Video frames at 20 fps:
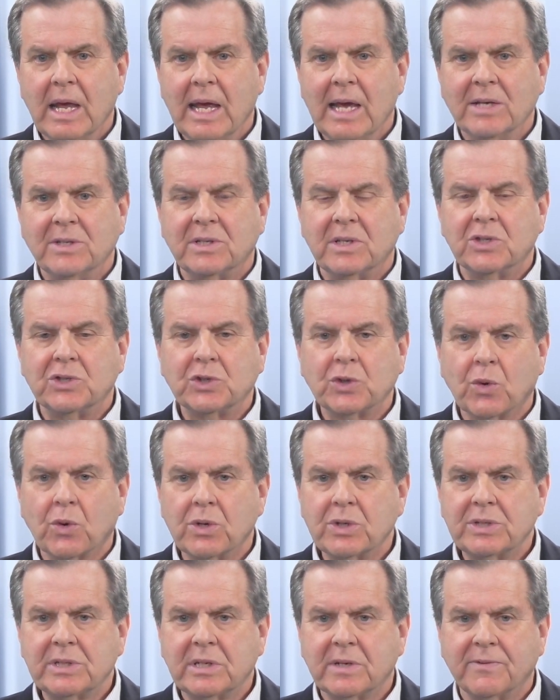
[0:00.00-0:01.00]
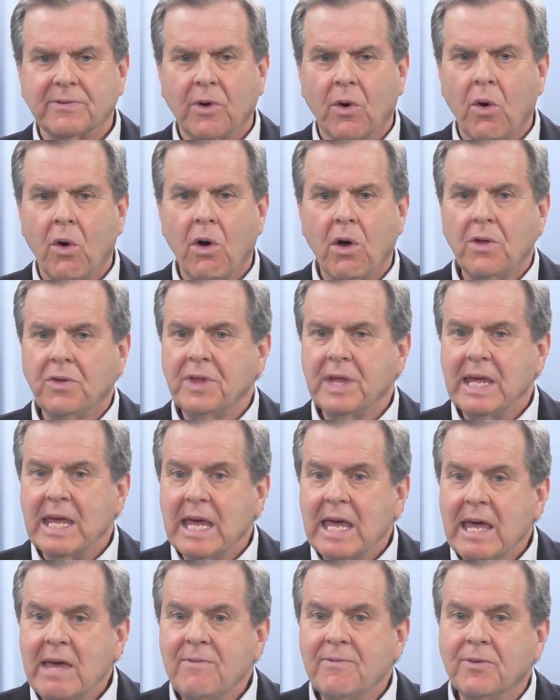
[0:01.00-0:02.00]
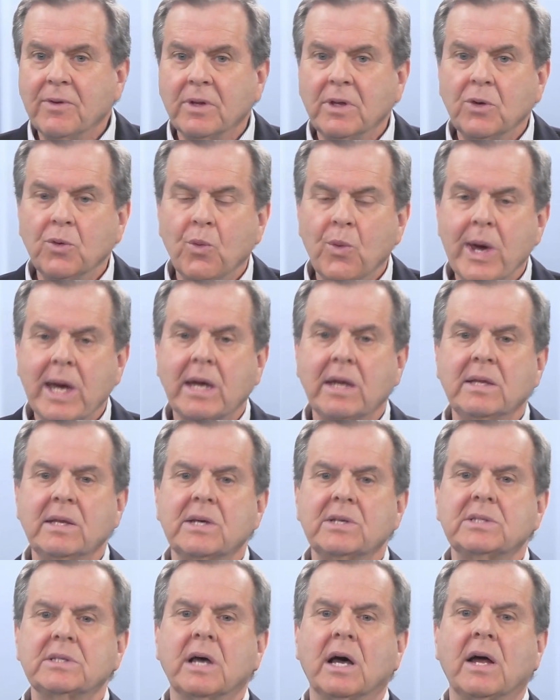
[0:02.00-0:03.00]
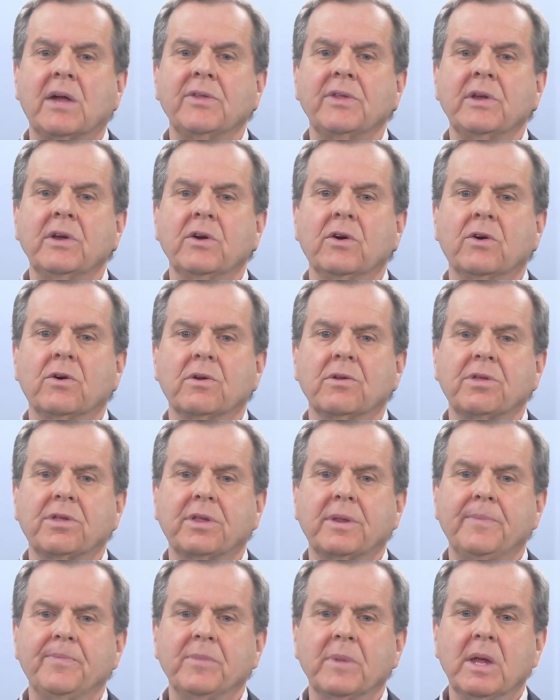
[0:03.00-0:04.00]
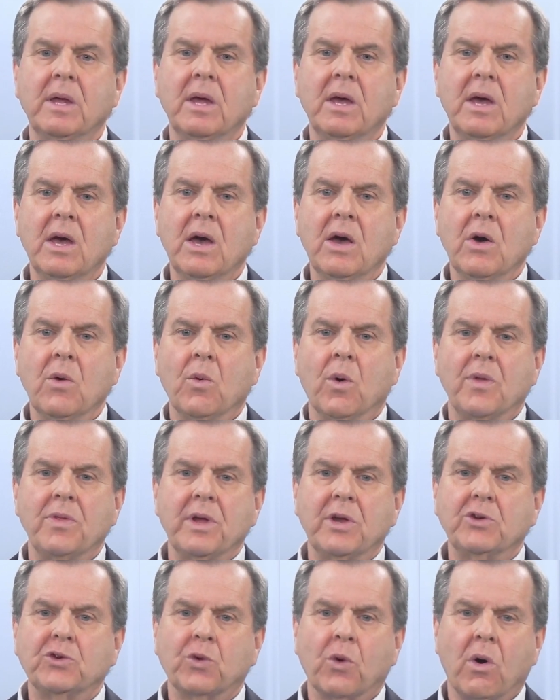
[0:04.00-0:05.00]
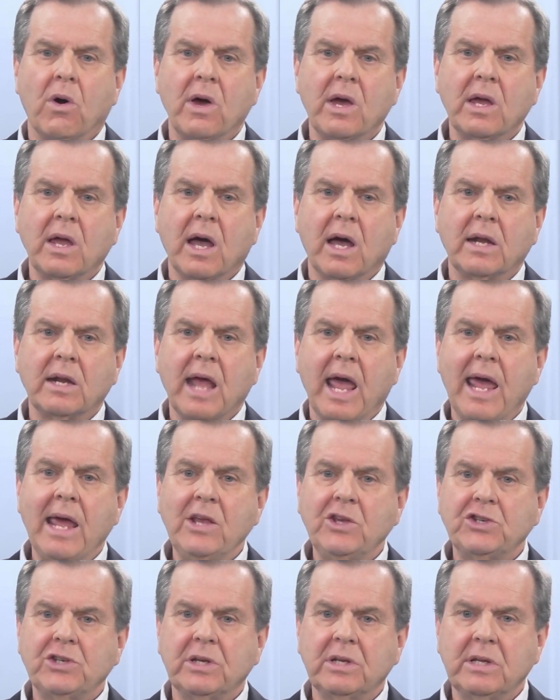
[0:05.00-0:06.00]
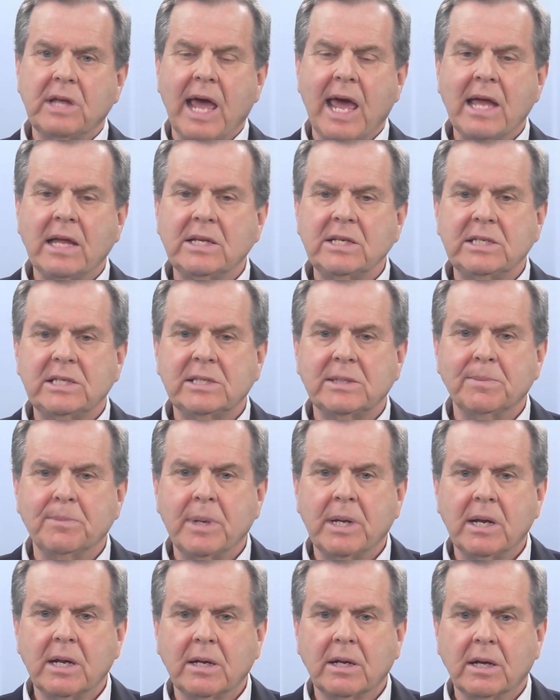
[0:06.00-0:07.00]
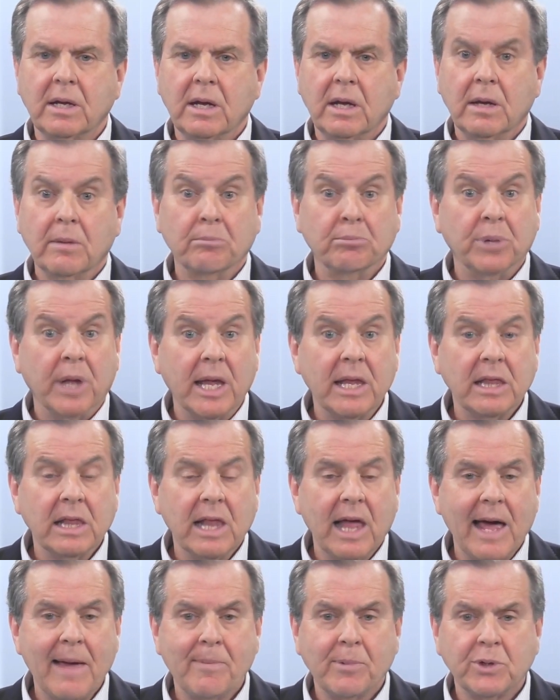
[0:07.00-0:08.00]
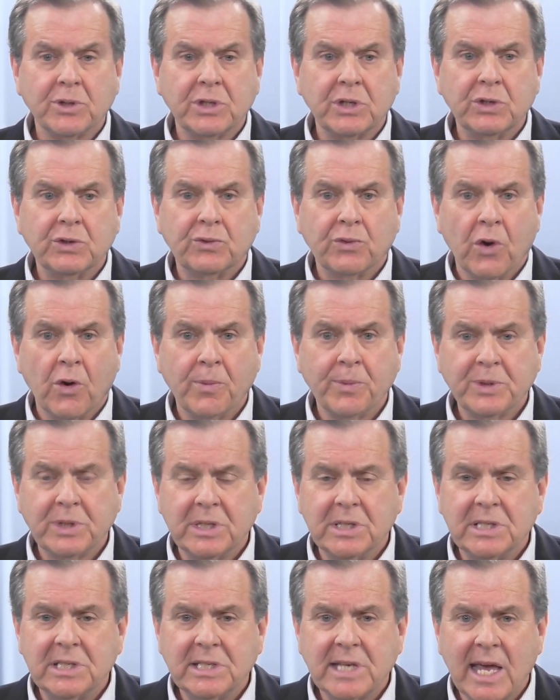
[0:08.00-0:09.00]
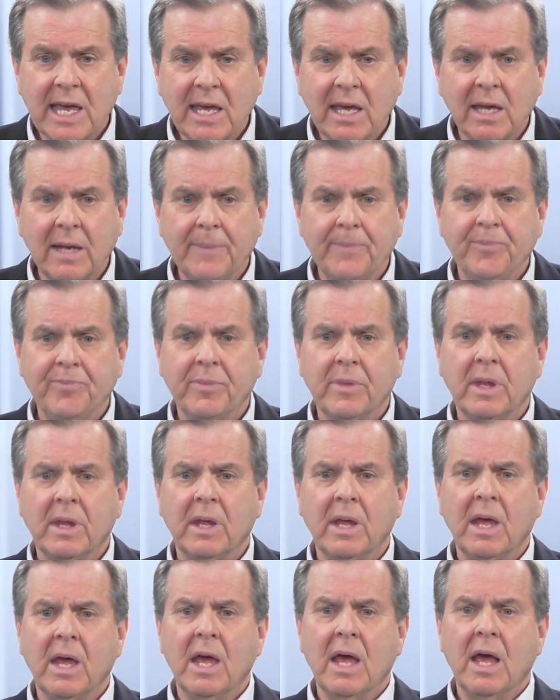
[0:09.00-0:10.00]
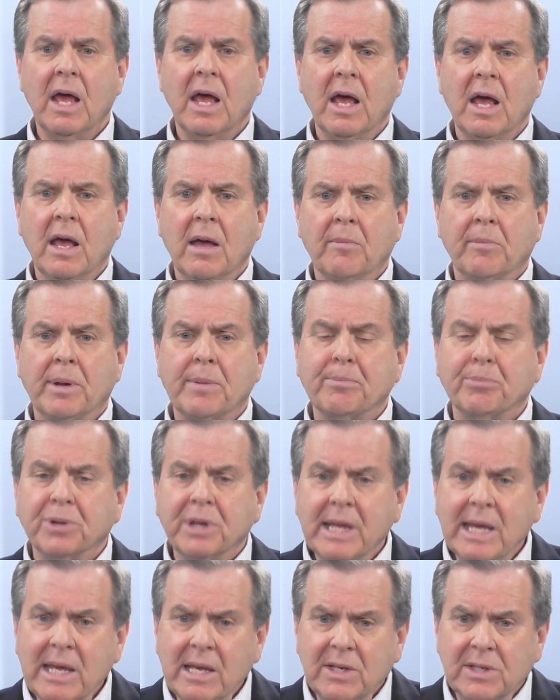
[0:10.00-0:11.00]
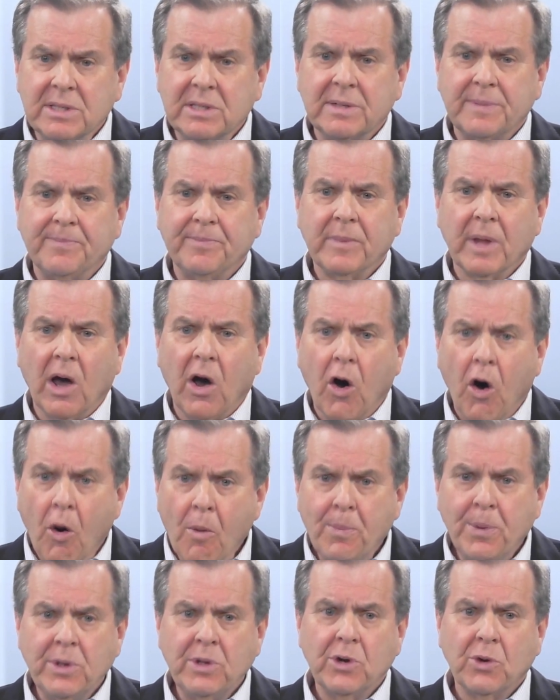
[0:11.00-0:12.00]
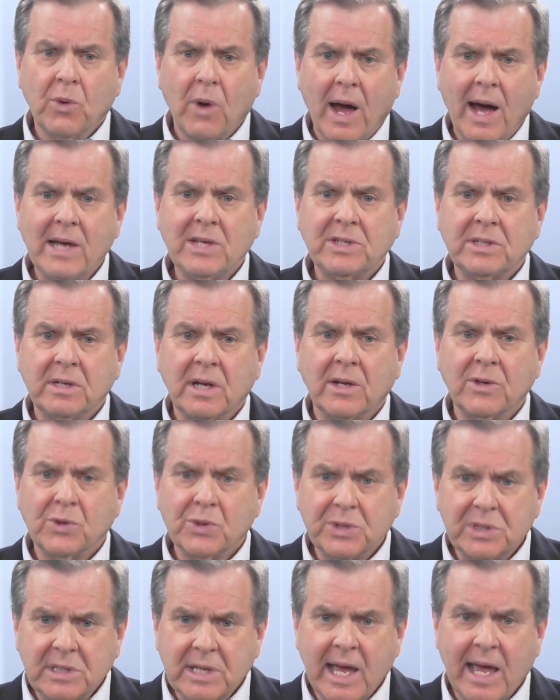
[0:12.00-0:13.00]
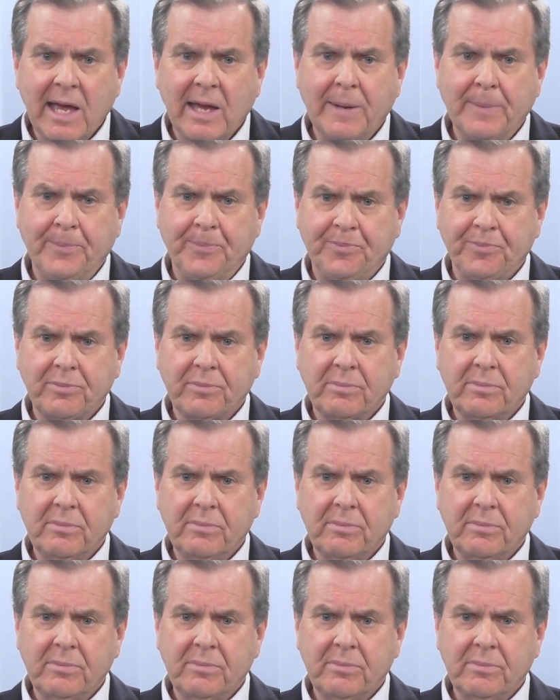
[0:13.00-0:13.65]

is the source of all the evil and wickedness on the earth. While they're drawing on ancient anti-Semitic blood libels and tropes and saying it. But please, open your eyes and understand